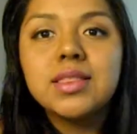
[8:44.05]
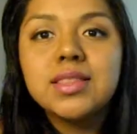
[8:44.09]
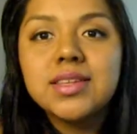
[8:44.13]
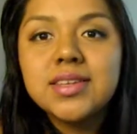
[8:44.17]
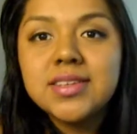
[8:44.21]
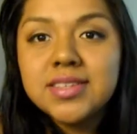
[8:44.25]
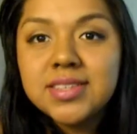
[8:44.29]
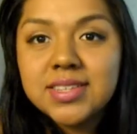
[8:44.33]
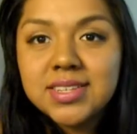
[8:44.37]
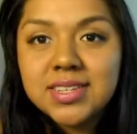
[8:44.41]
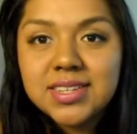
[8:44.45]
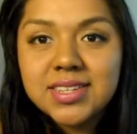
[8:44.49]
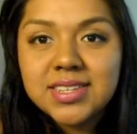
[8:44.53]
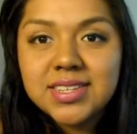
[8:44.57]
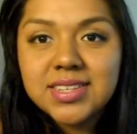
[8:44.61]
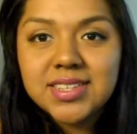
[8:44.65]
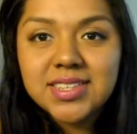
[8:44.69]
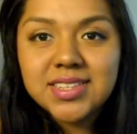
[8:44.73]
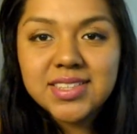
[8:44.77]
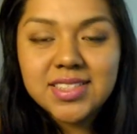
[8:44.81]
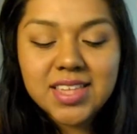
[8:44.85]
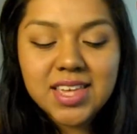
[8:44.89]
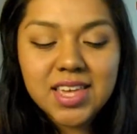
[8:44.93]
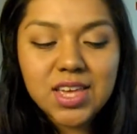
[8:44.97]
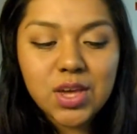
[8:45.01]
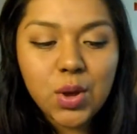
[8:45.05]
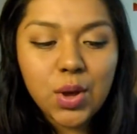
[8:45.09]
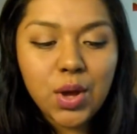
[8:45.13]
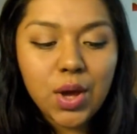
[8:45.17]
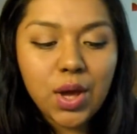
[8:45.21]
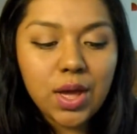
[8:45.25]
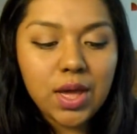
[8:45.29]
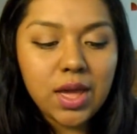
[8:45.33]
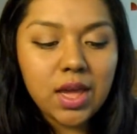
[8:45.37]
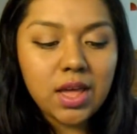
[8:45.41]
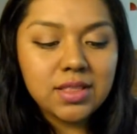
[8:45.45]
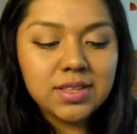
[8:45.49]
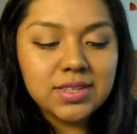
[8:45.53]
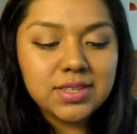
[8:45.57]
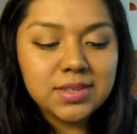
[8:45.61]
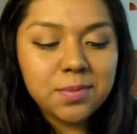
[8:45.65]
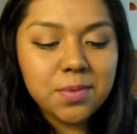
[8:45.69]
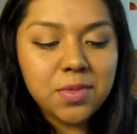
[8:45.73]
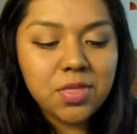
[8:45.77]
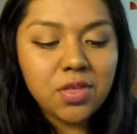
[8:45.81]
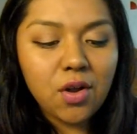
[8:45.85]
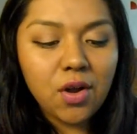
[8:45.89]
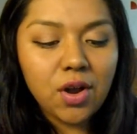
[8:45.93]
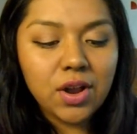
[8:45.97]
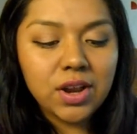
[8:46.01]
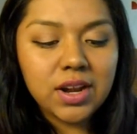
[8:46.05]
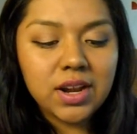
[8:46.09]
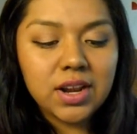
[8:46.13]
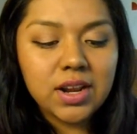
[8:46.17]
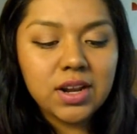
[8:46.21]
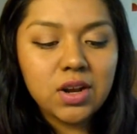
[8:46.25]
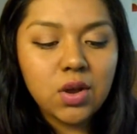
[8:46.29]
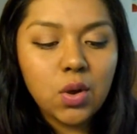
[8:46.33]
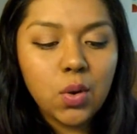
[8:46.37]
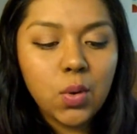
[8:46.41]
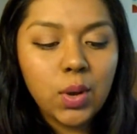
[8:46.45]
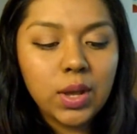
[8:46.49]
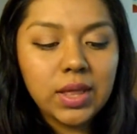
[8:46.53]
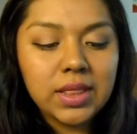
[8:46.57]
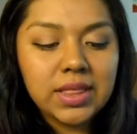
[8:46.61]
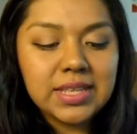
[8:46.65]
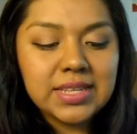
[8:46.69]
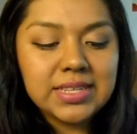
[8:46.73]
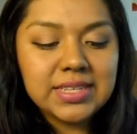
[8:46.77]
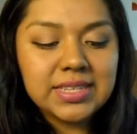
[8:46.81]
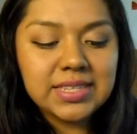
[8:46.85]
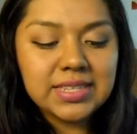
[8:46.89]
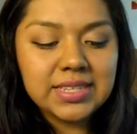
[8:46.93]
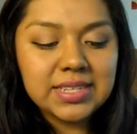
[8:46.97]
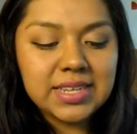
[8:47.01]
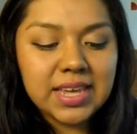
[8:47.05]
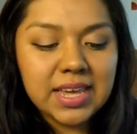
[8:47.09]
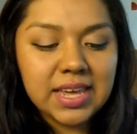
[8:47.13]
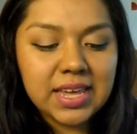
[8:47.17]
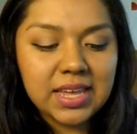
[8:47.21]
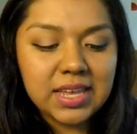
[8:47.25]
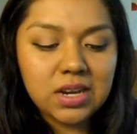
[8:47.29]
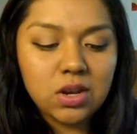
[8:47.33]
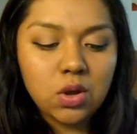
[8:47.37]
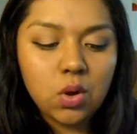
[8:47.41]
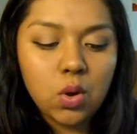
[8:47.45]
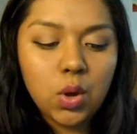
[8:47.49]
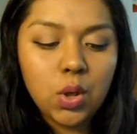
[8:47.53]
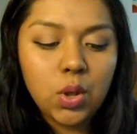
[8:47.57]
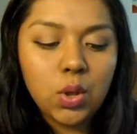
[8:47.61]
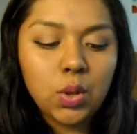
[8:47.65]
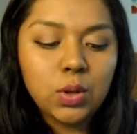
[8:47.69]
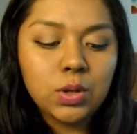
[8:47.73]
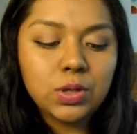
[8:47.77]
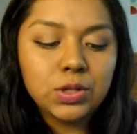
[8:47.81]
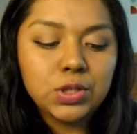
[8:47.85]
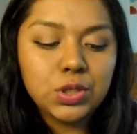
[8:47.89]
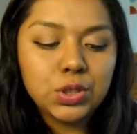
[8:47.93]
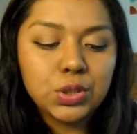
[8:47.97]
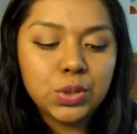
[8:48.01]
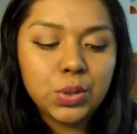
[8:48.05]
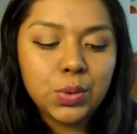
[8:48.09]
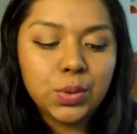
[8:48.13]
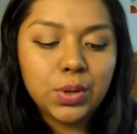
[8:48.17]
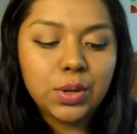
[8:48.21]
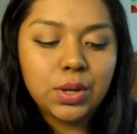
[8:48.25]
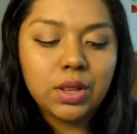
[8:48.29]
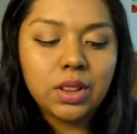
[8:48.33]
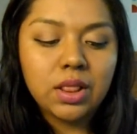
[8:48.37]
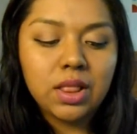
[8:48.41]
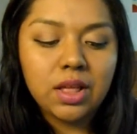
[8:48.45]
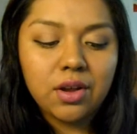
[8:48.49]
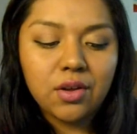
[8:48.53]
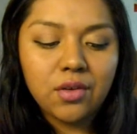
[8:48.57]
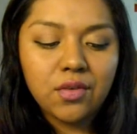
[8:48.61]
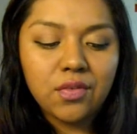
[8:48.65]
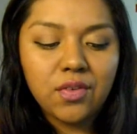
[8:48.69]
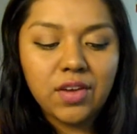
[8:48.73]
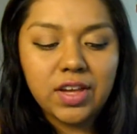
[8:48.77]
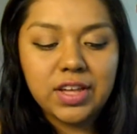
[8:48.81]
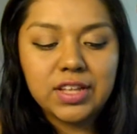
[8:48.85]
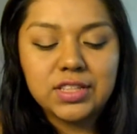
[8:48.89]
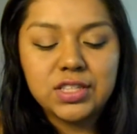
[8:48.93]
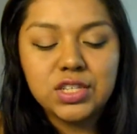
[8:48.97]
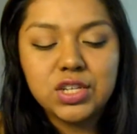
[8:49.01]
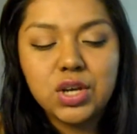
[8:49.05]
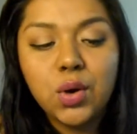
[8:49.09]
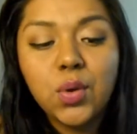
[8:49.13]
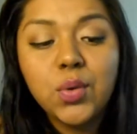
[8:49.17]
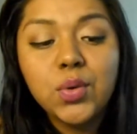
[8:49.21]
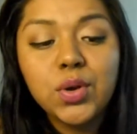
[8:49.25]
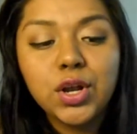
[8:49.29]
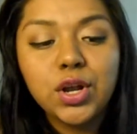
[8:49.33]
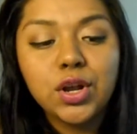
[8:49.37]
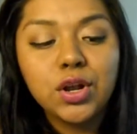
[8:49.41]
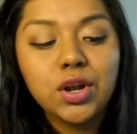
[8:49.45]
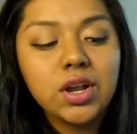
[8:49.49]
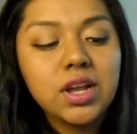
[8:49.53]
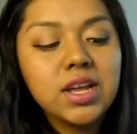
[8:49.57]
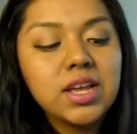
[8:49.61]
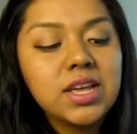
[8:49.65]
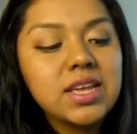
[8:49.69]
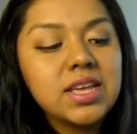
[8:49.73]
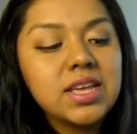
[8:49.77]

This is the Elizabeth Arden Oily Skin Oil Control Clarifying Toner,